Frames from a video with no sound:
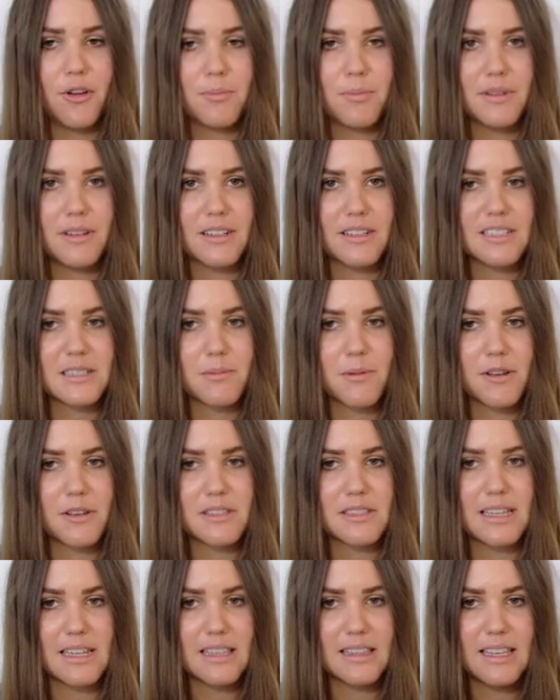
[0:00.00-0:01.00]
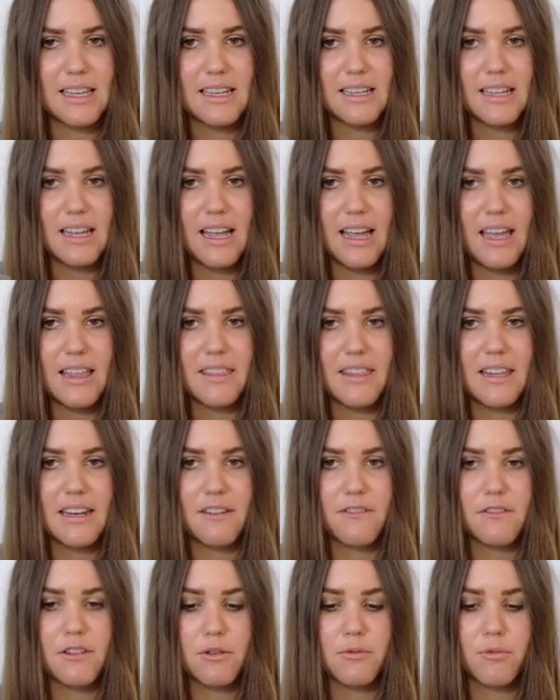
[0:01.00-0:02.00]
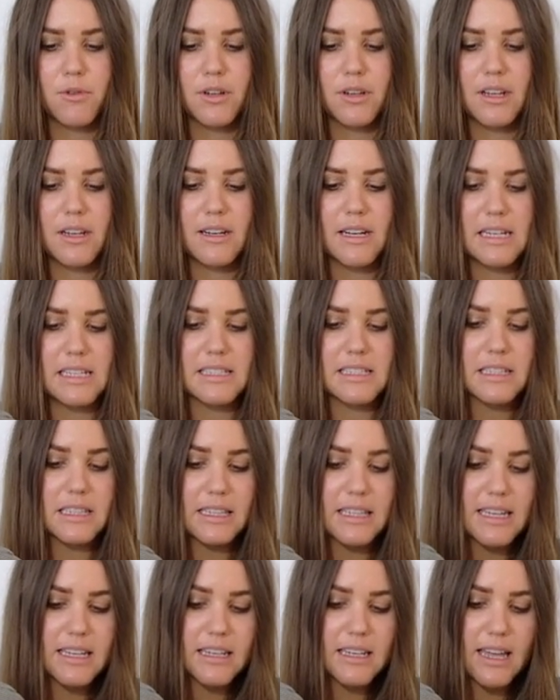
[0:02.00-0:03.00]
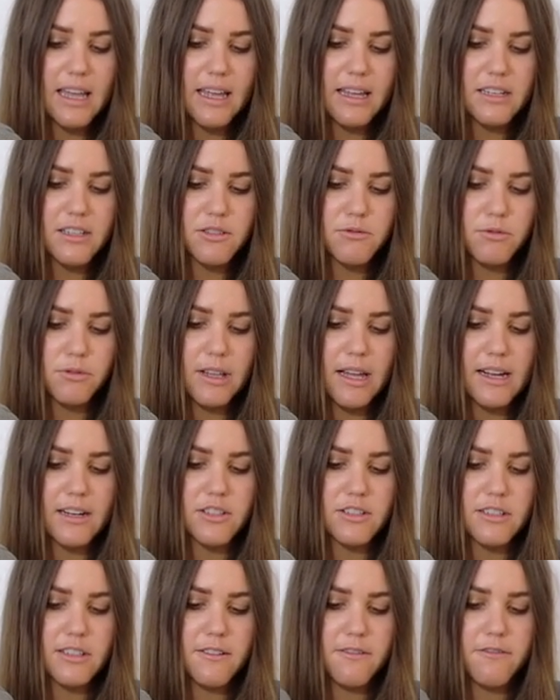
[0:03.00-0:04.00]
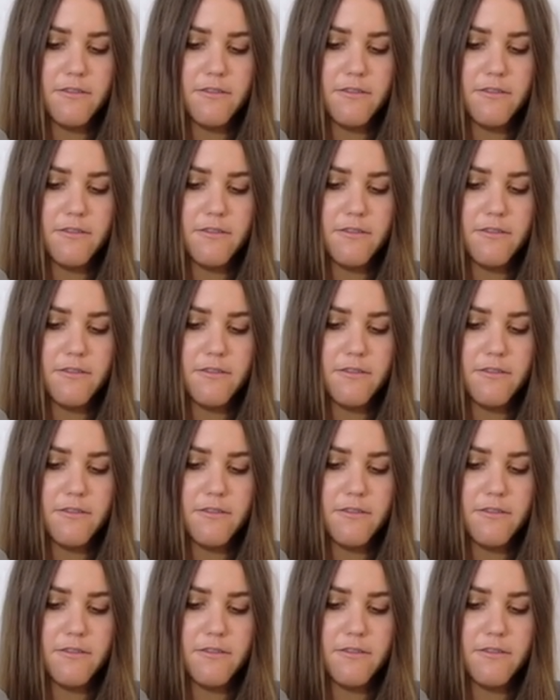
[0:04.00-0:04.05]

open exposed like that. And then if you want a nice clean edge, we'll actually